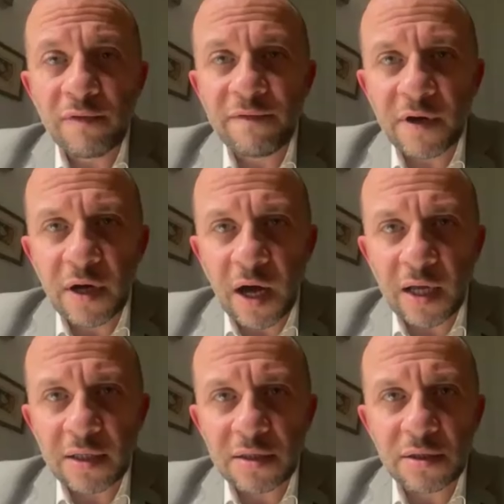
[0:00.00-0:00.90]

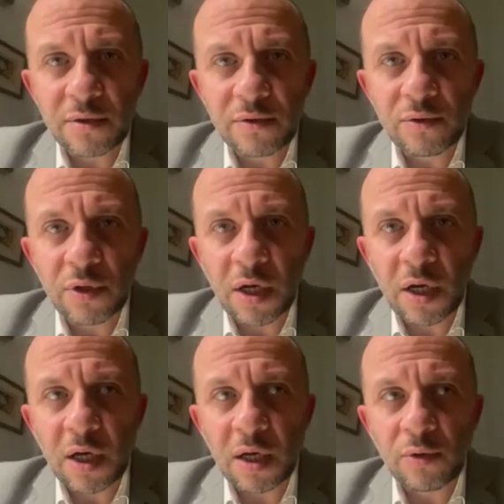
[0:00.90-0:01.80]
forgot to
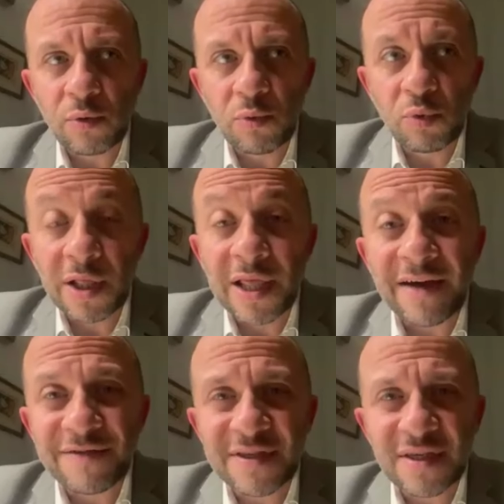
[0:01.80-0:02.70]
we
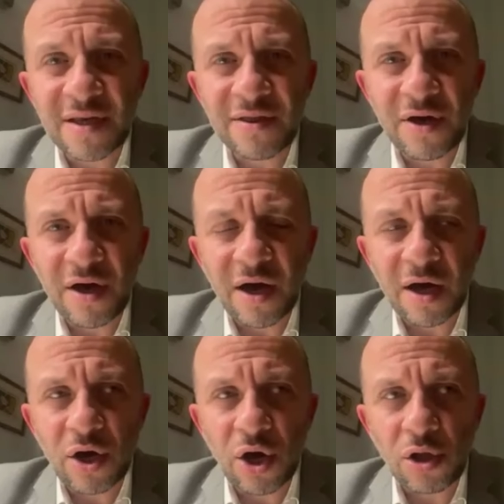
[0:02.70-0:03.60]
left
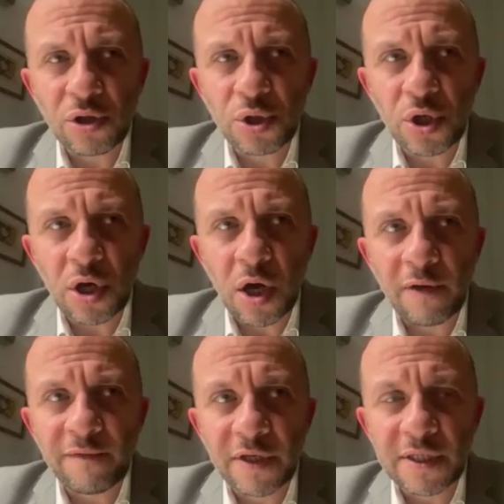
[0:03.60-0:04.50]
the culture
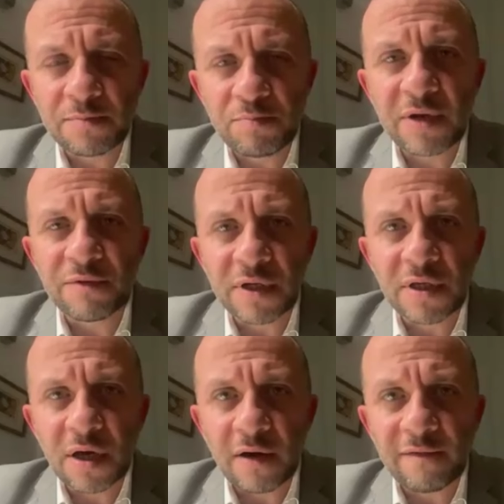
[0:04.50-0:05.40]
of the spirit
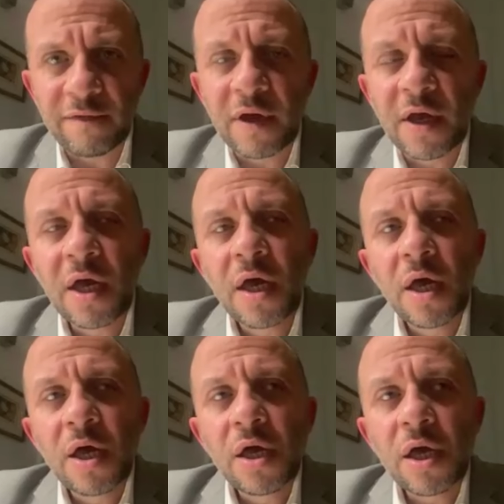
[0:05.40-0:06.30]
of
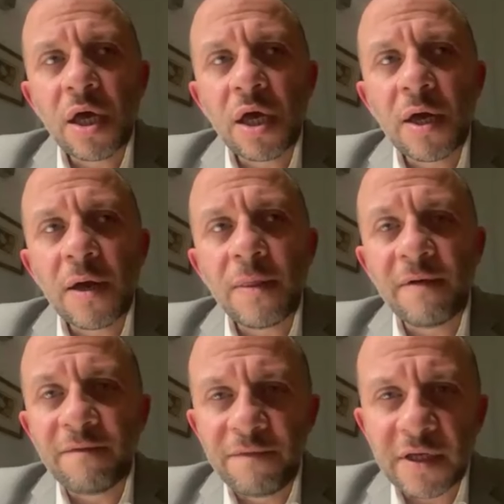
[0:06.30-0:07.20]

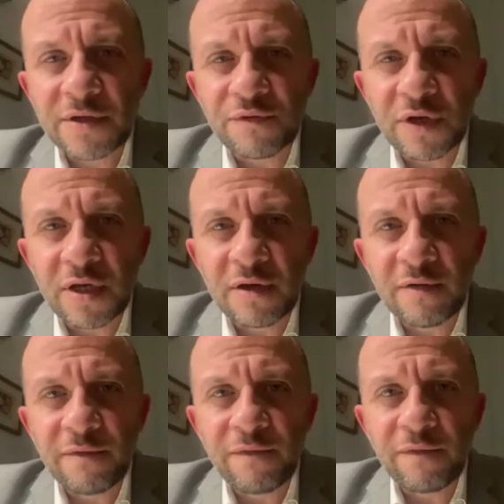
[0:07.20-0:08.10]
the victory
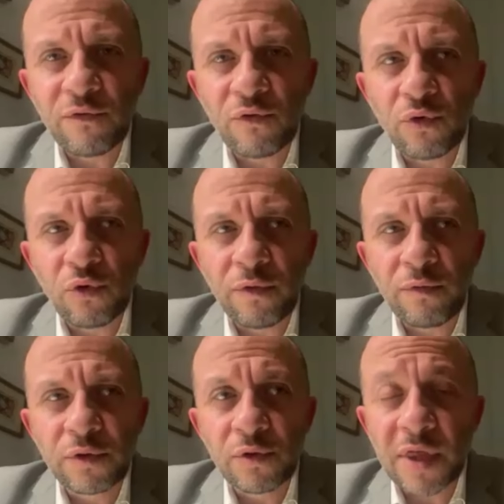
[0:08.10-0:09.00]
for
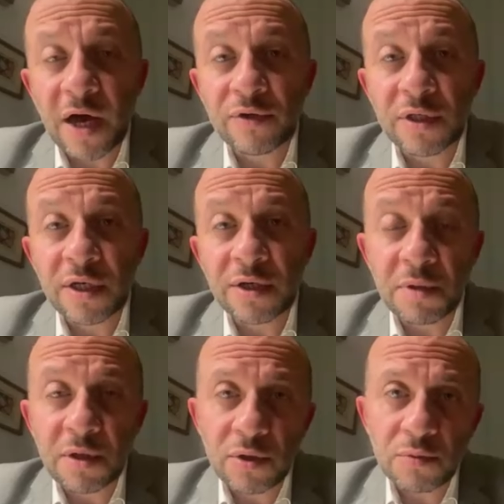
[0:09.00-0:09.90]
2,000 years
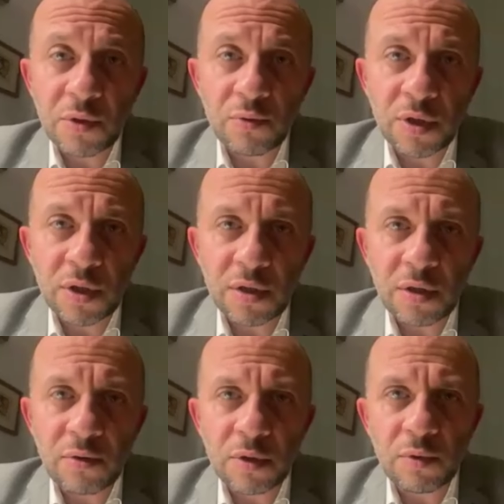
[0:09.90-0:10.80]
because we were
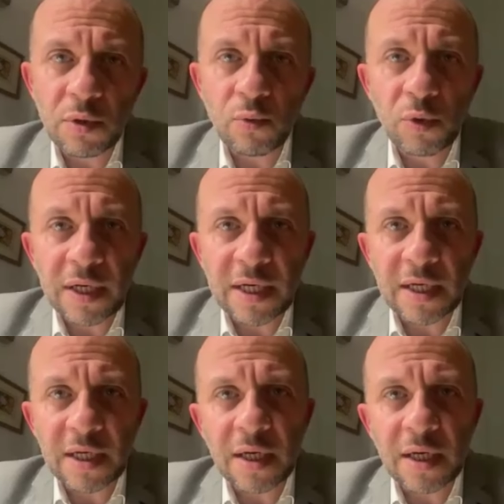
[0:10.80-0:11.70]
weak